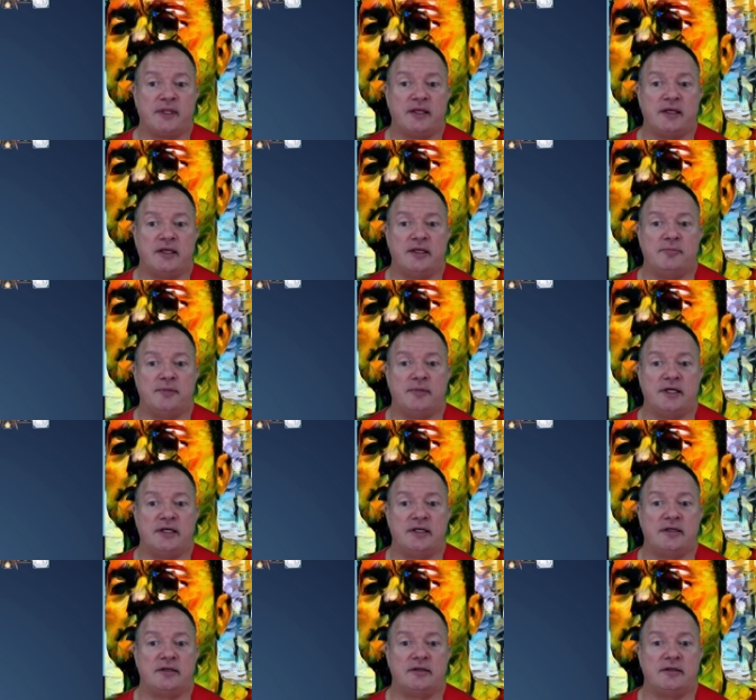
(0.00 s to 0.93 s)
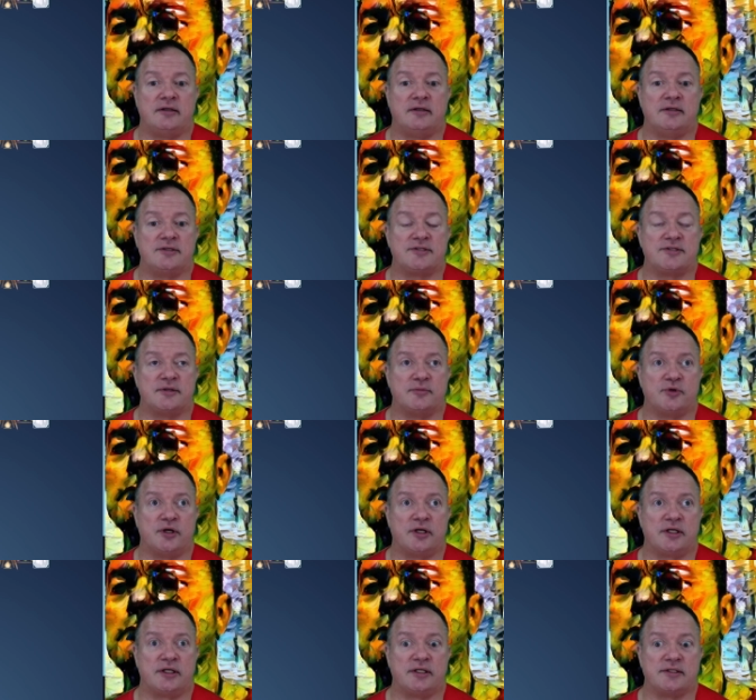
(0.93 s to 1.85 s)
and buy some
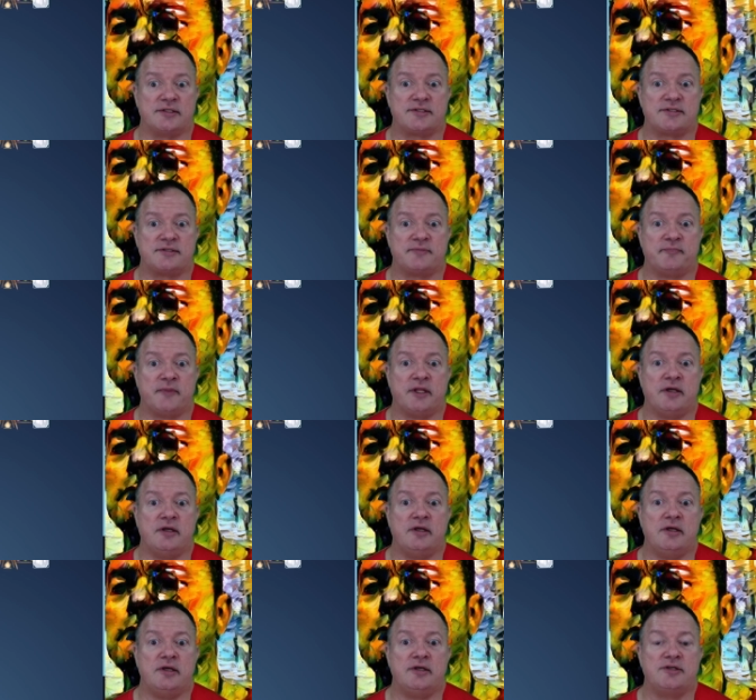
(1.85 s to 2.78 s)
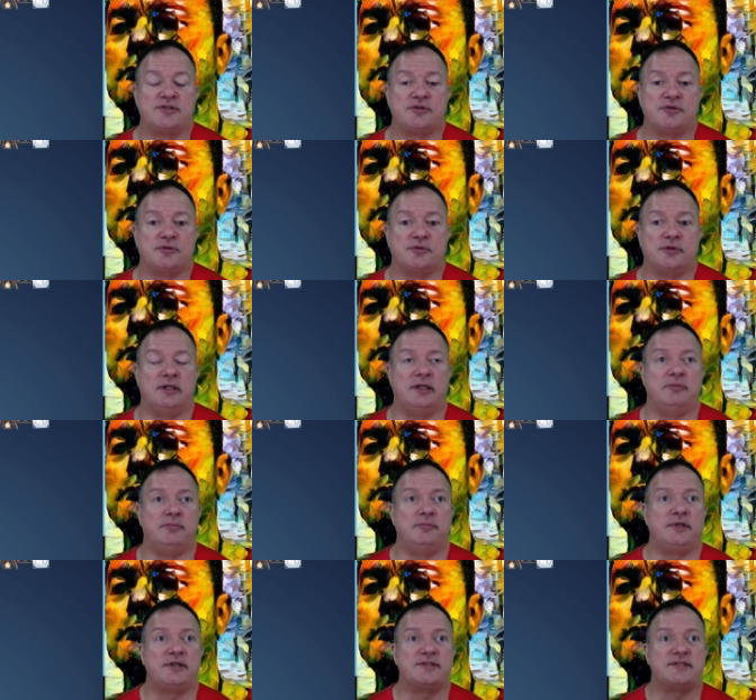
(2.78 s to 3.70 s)
rockets. So,
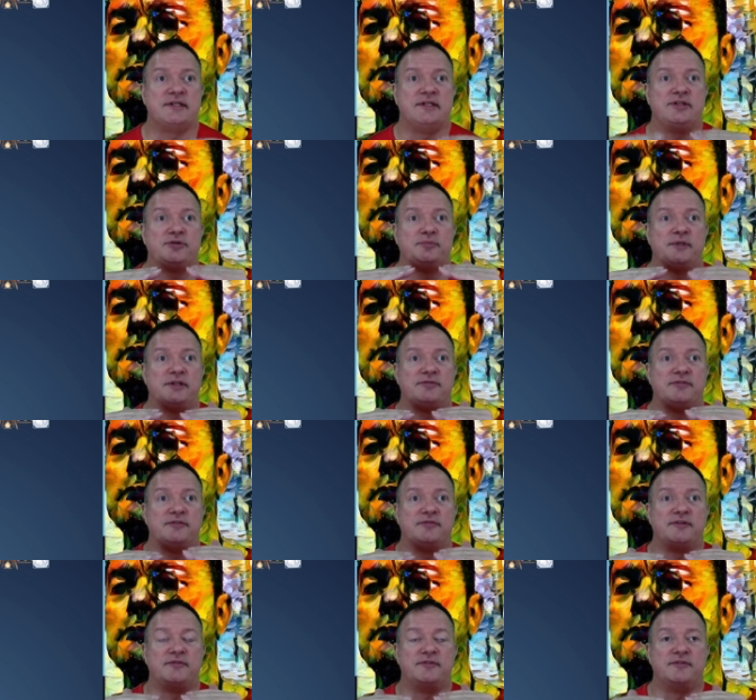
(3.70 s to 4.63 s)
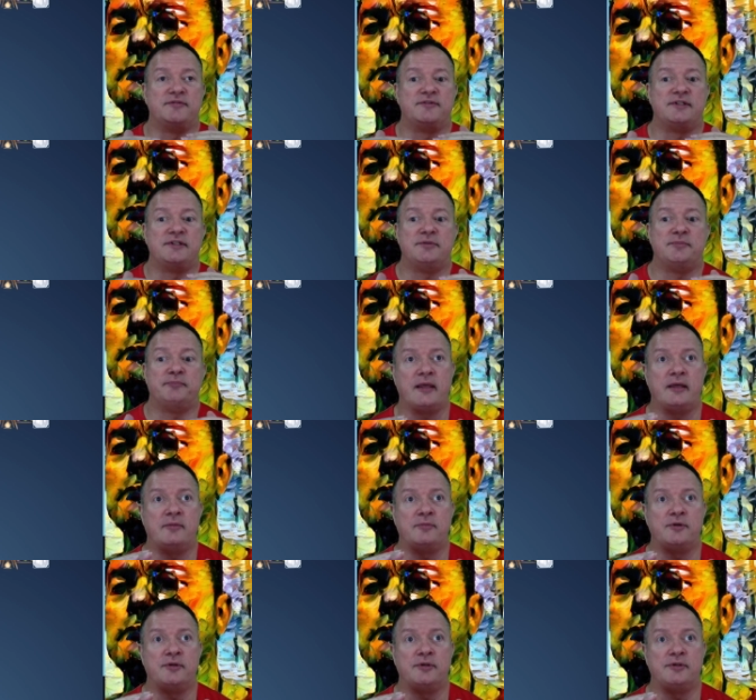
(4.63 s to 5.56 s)
and because I need to be at 50-50,
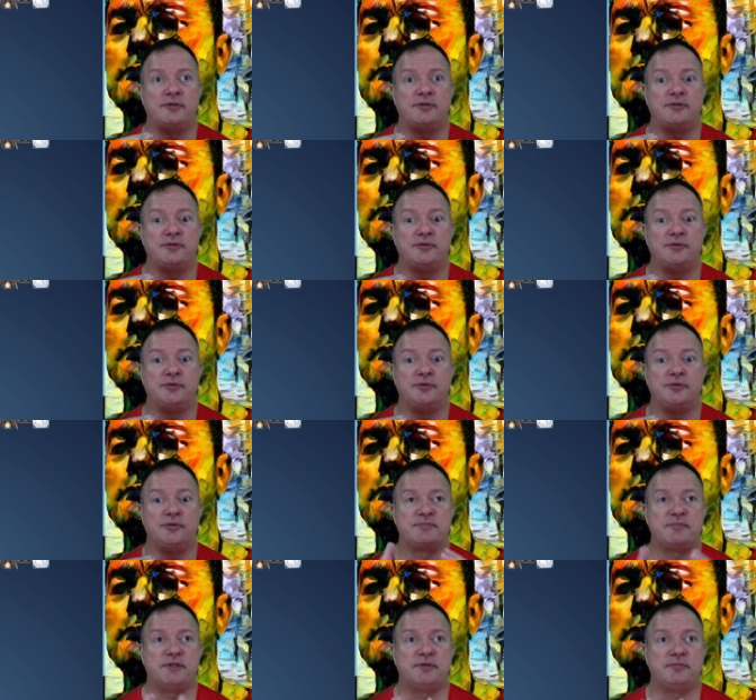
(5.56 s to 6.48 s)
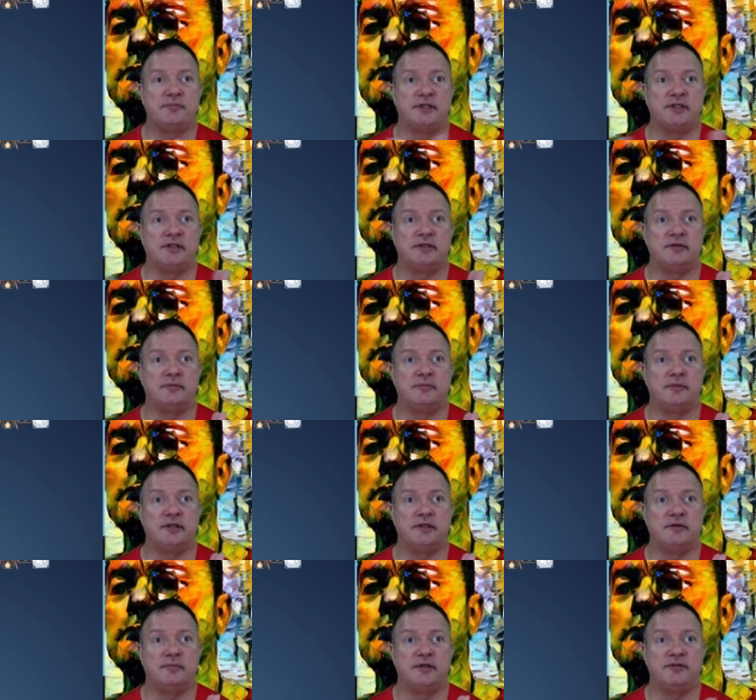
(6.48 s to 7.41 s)
I'm going to split my
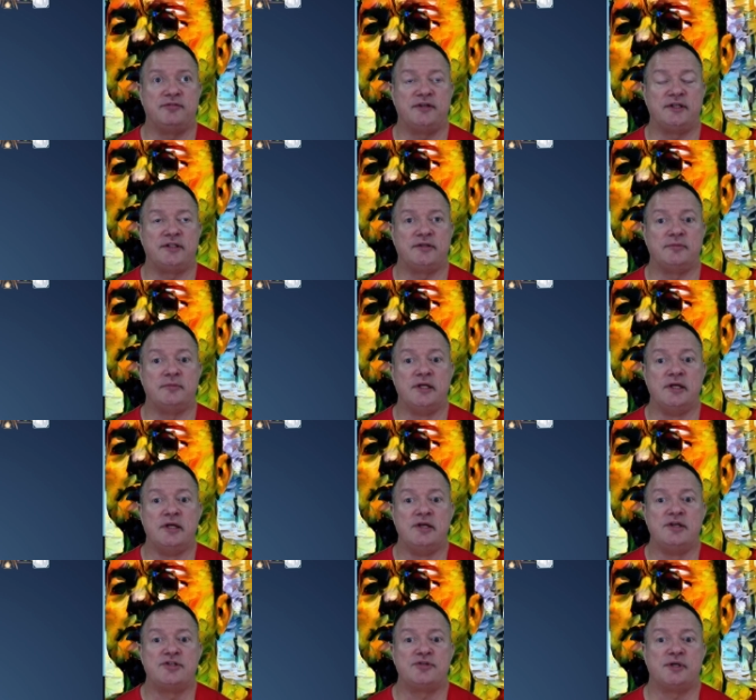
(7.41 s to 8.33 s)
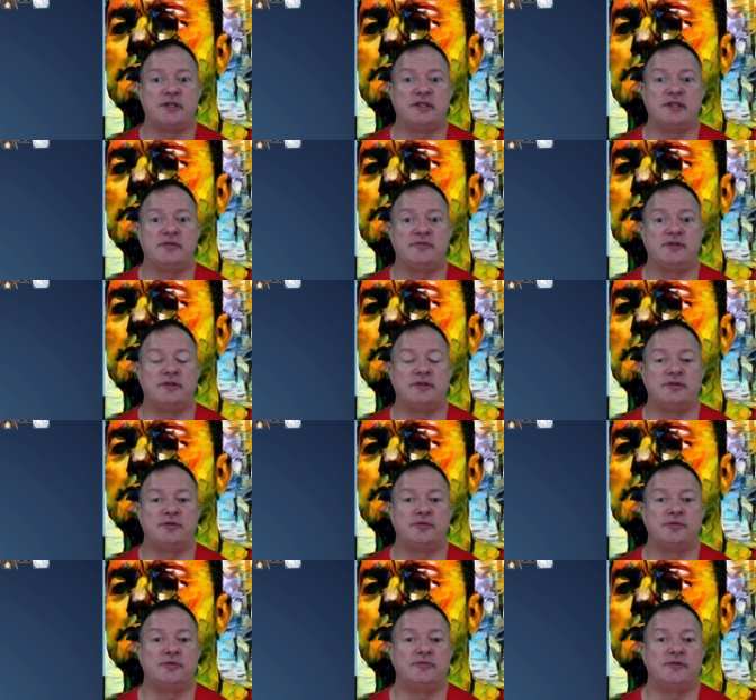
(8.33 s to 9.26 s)
Fantom. So right now I've got a
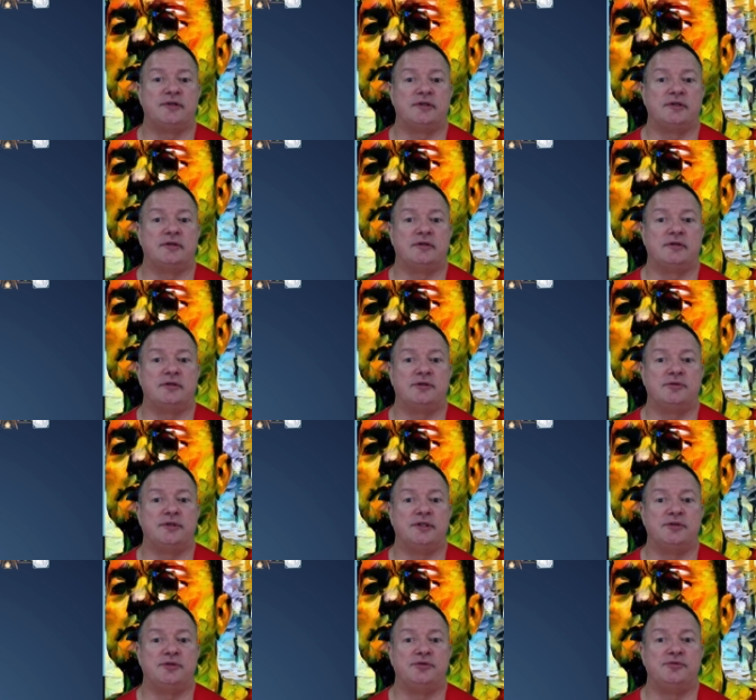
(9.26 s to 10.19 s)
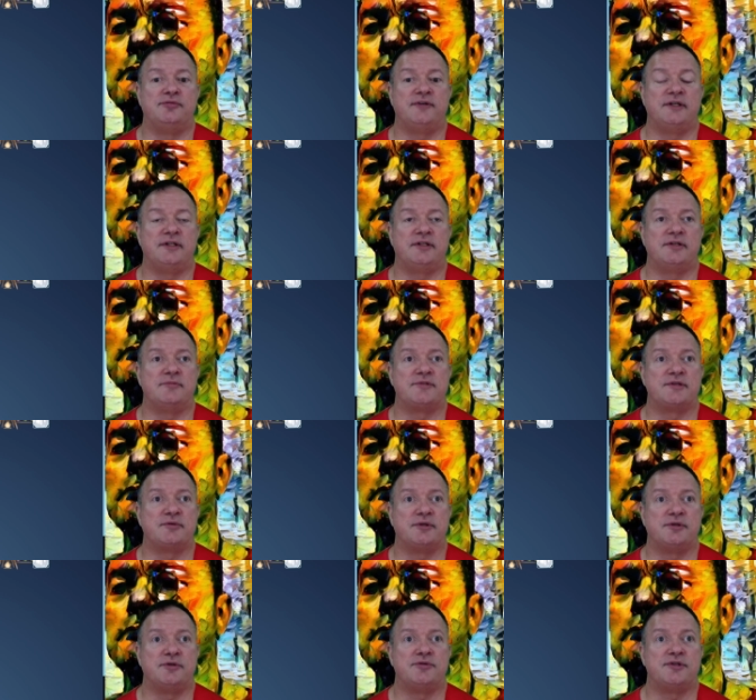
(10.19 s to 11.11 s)
total of 102 Fantoms. I
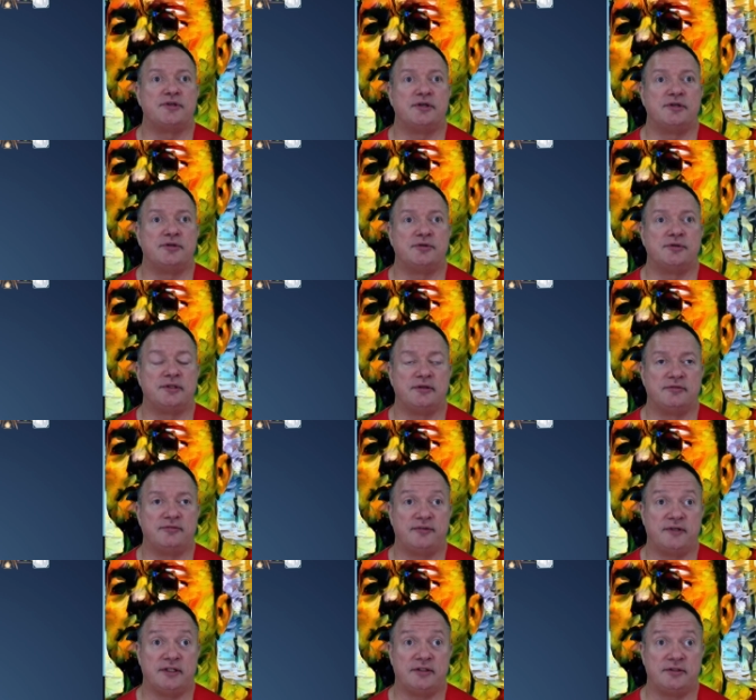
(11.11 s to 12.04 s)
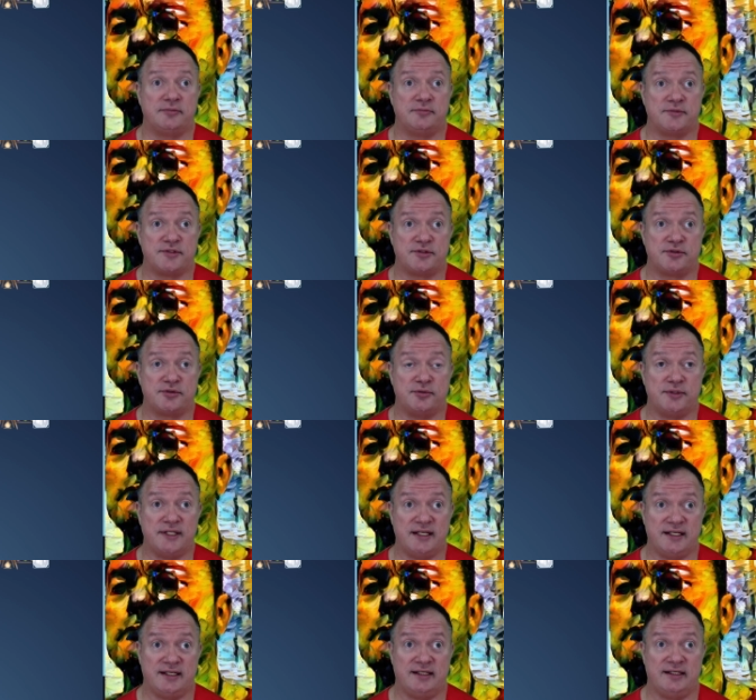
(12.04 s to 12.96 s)
want to use 100 Fantoms
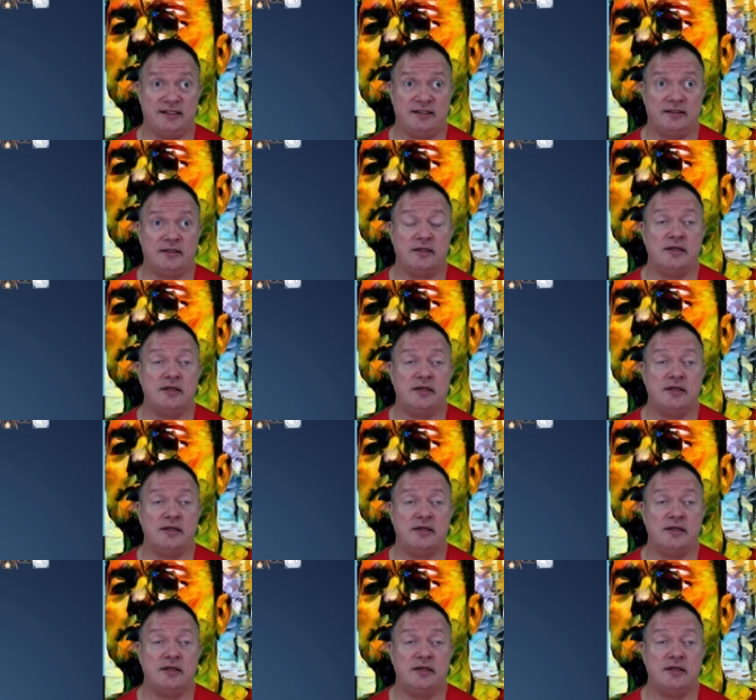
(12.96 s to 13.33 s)
today.